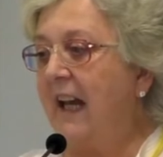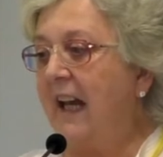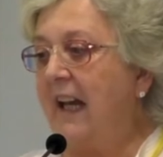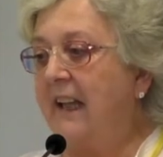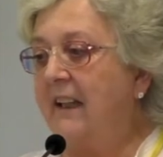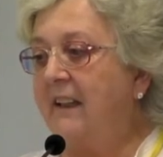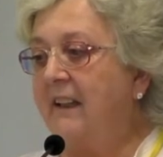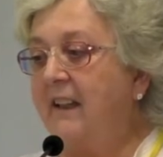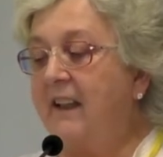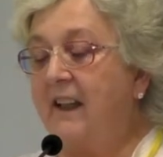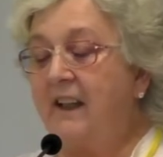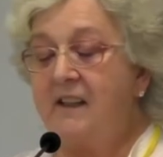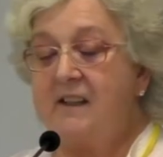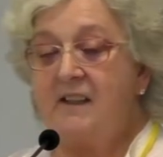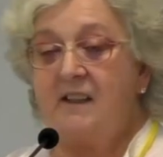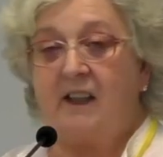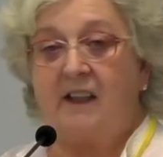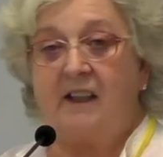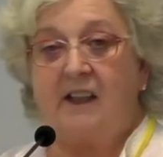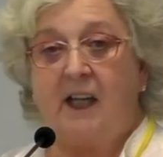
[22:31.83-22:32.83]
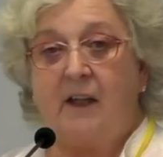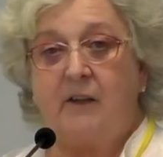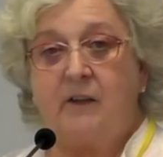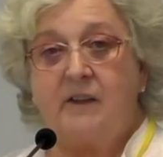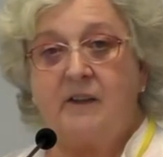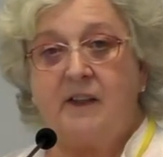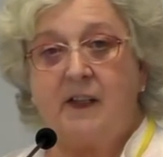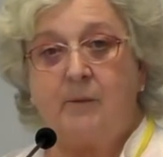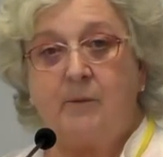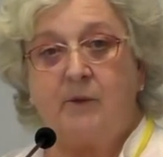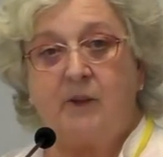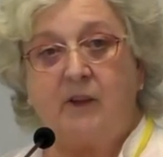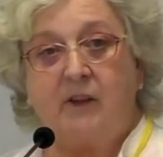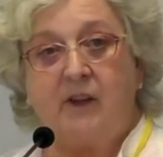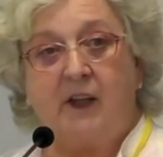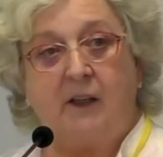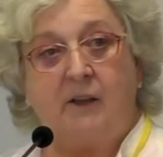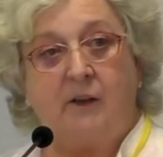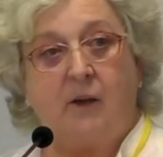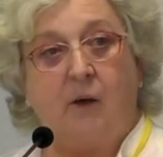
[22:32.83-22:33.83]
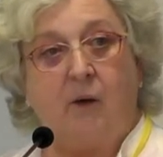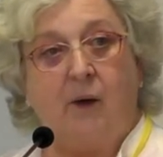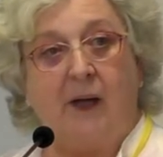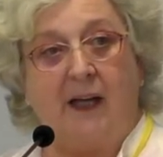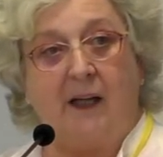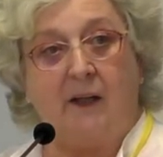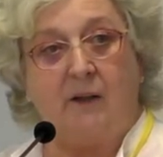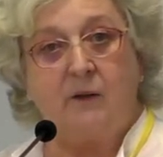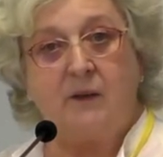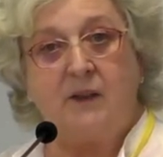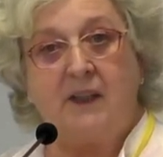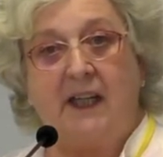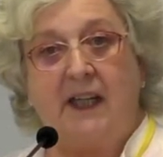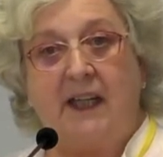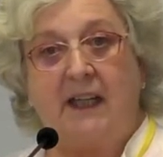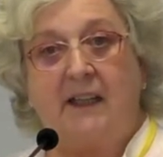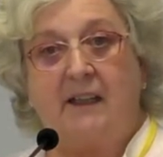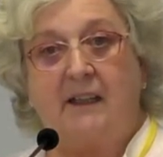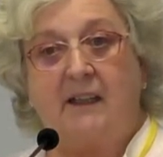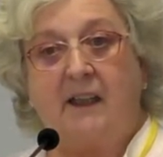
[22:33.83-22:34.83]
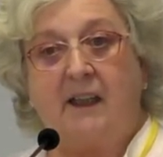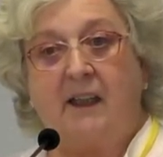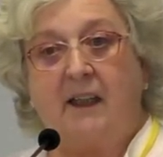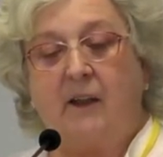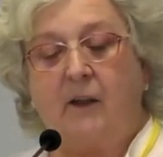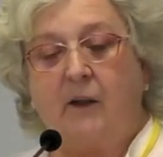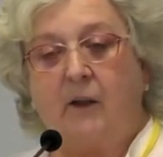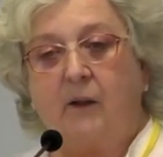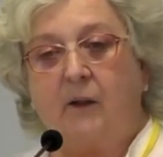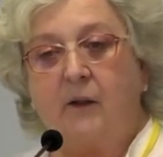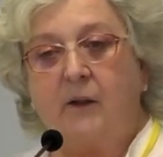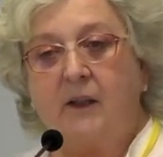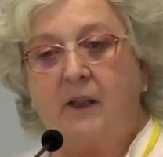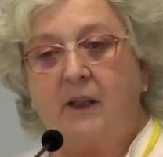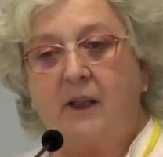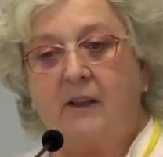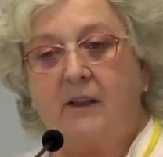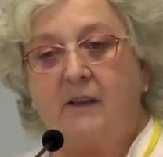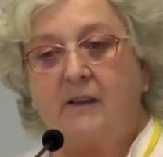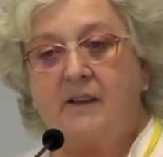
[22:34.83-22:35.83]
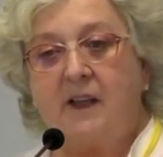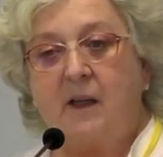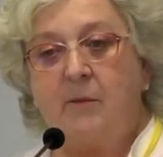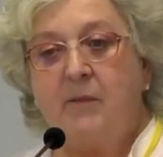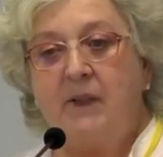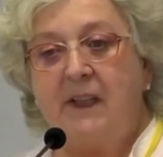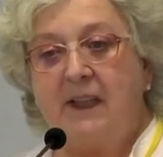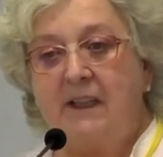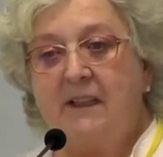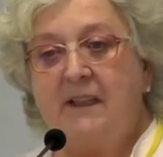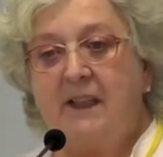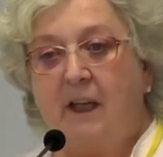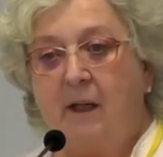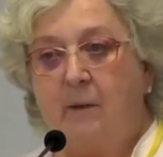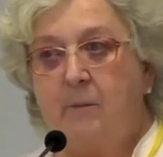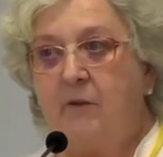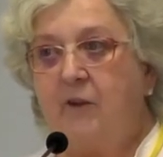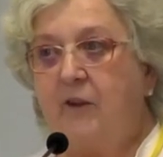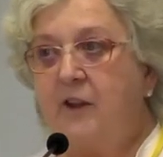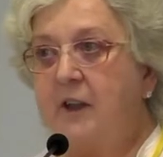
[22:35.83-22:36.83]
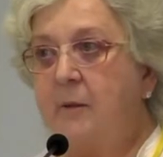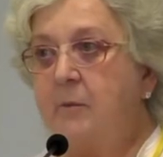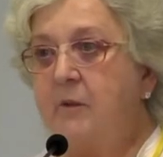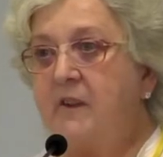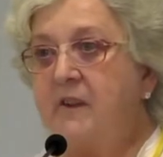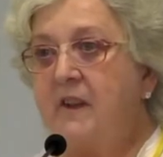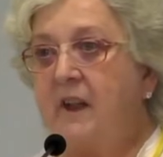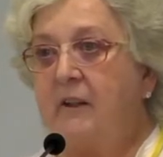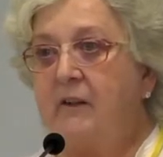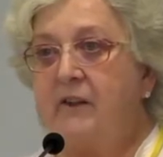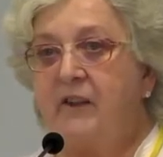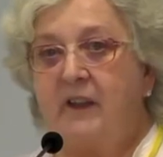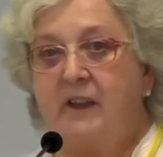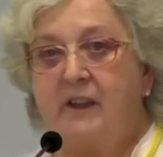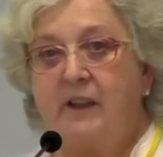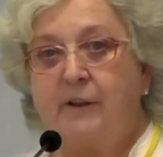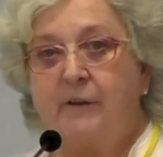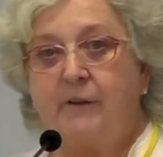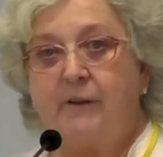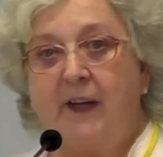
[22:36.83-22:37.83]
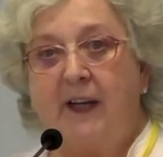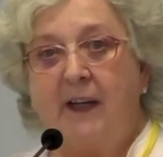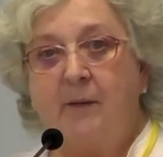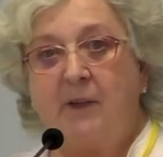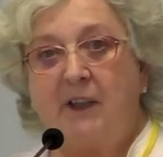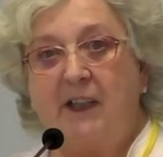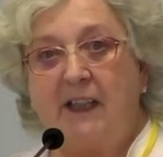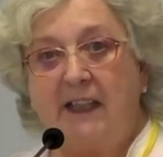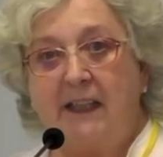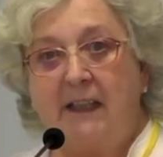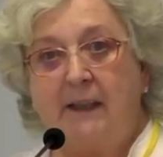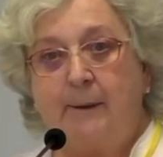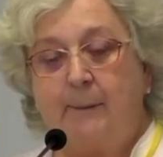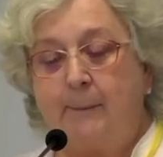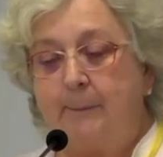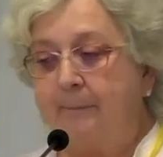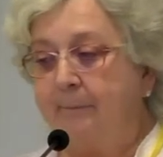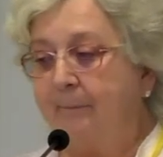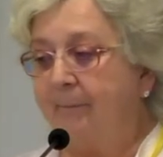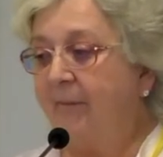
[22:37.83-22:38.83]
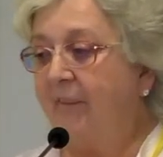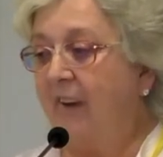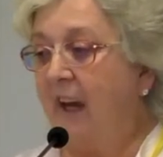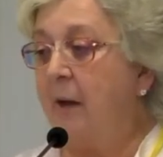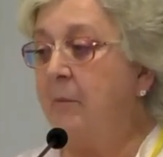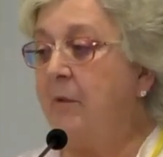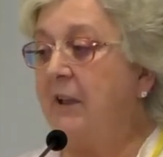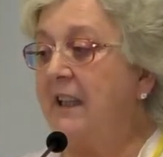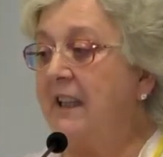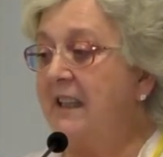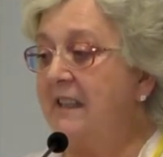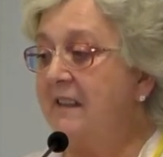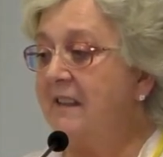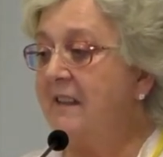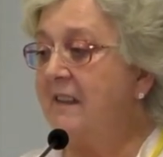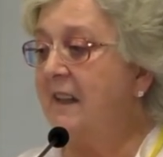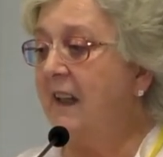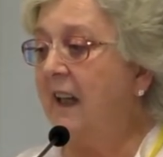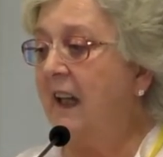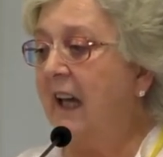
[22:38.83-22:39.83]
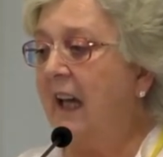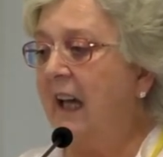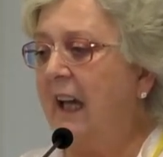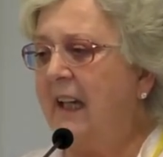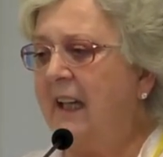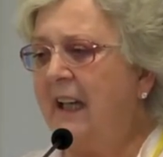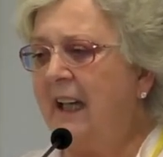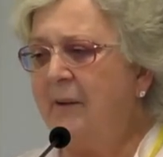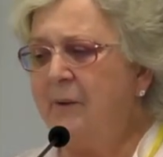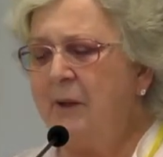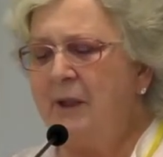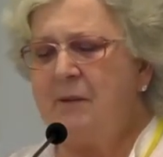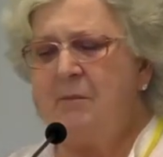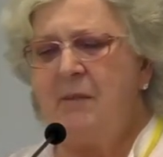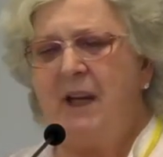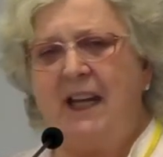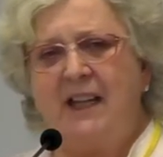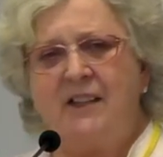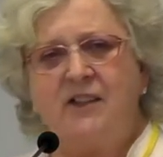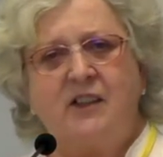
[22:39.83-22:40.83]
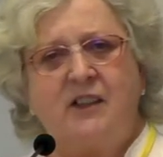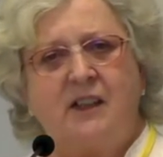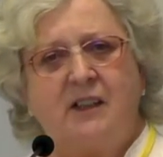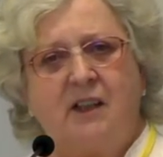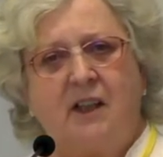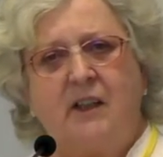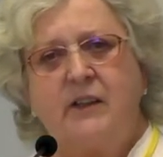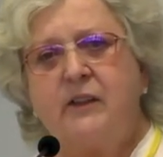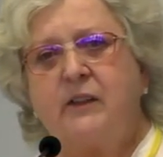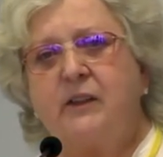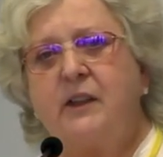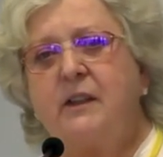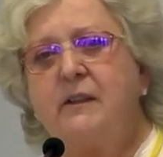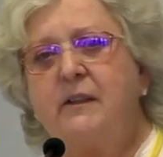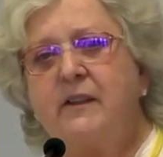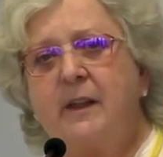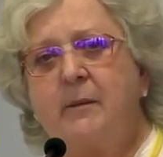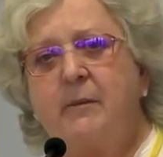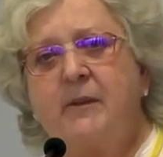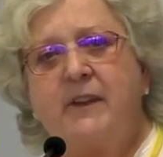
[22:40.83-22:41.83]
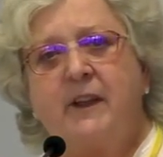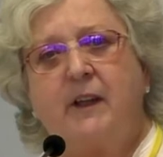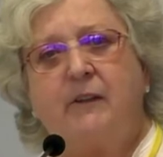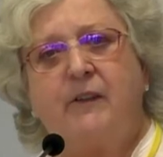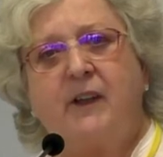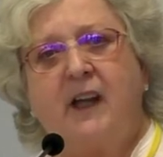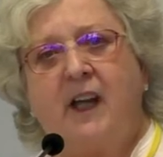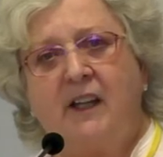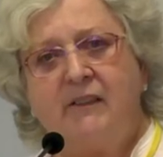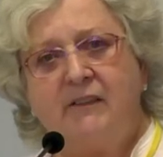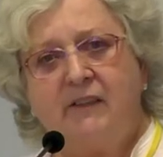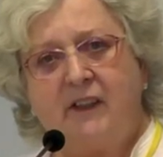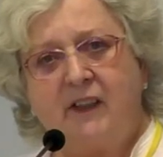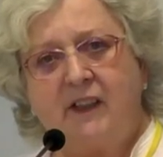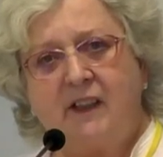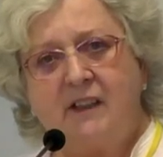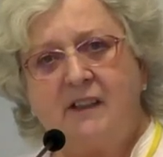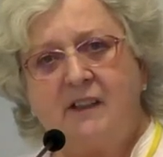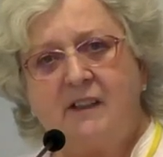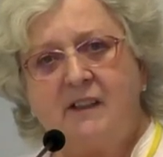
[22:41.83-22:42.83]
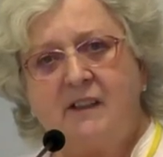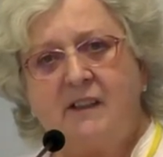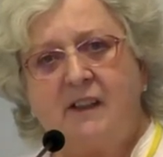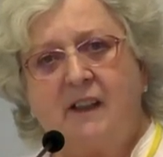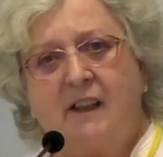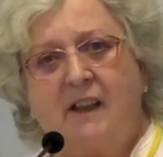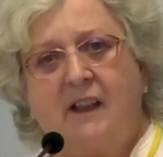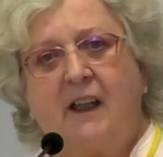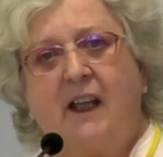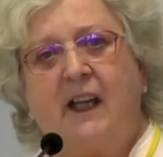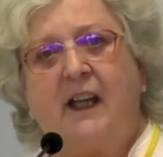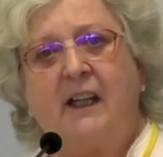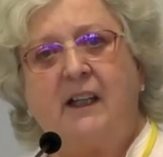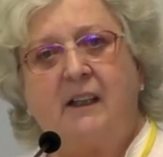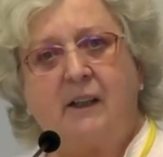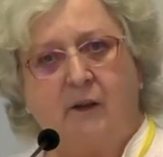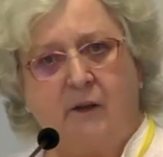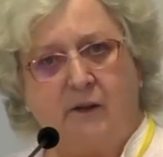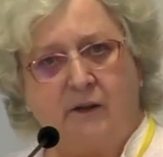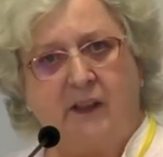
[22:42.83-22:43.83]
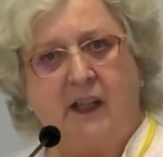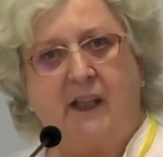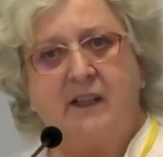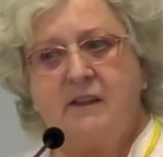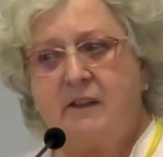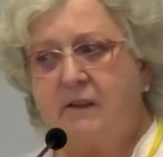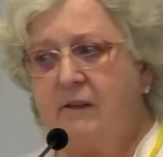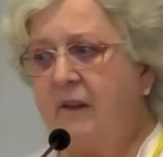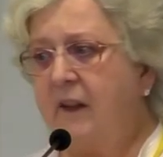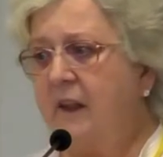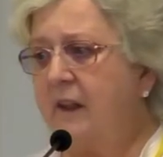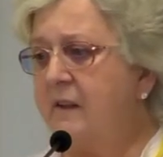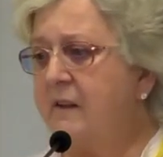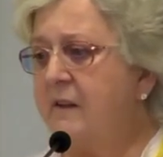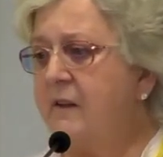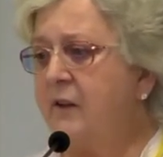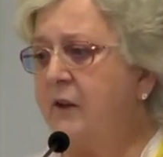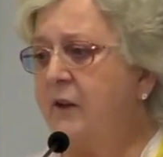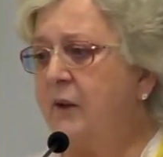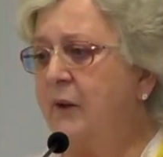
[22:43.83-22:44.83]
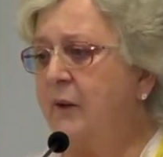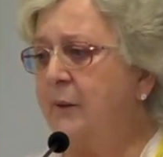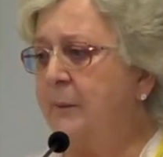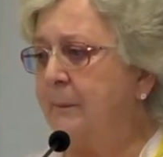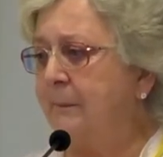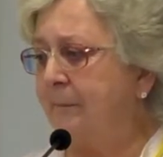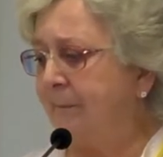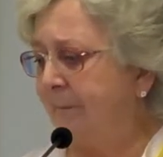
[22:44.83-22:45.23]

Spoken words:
And this allows them to then go out and earn some income for themselves and their families. And I would imagine it also gives them self-confidence and those kinds of things too.